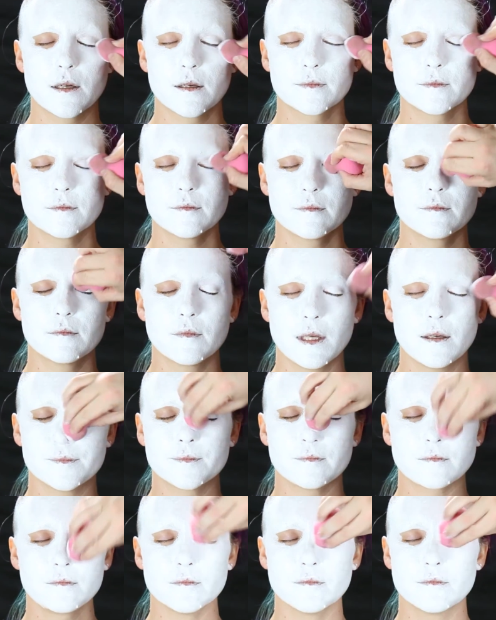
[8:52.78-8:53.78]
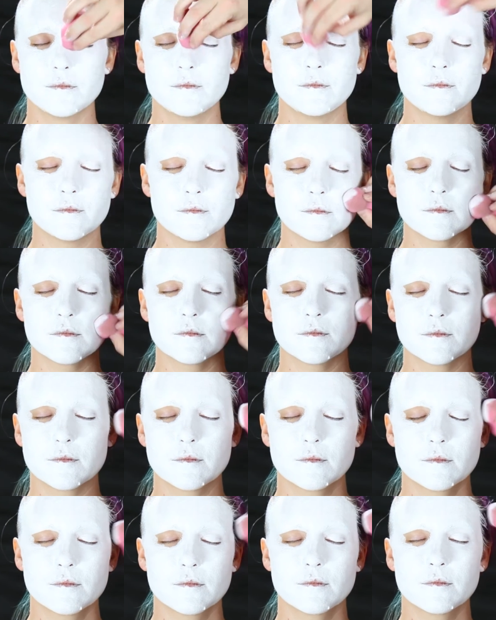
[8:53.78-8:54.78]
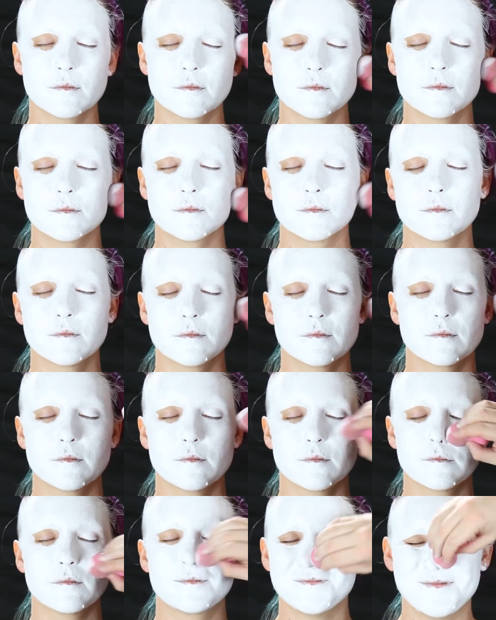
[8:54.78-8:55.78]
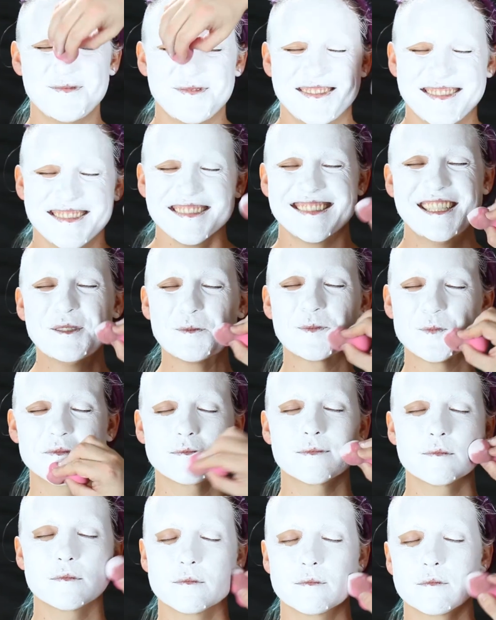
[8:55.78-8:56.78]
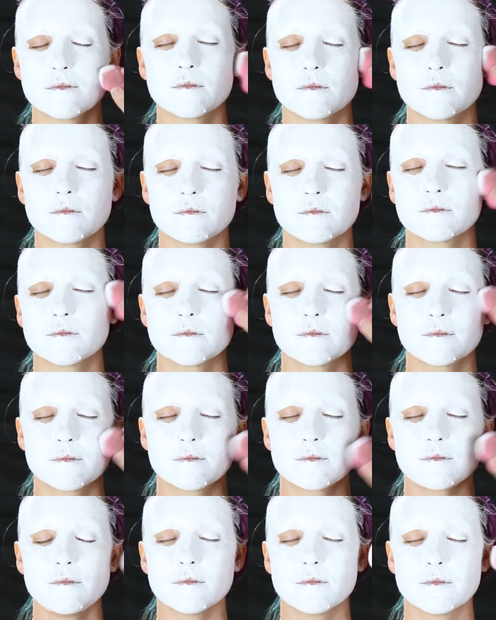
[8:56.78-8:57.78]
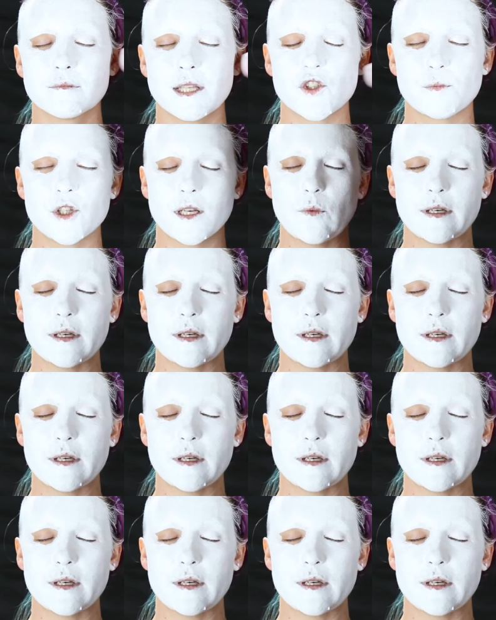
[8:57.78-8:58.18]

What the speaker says: with a damp Beauty Blender, we go in and just kind of shove all of this color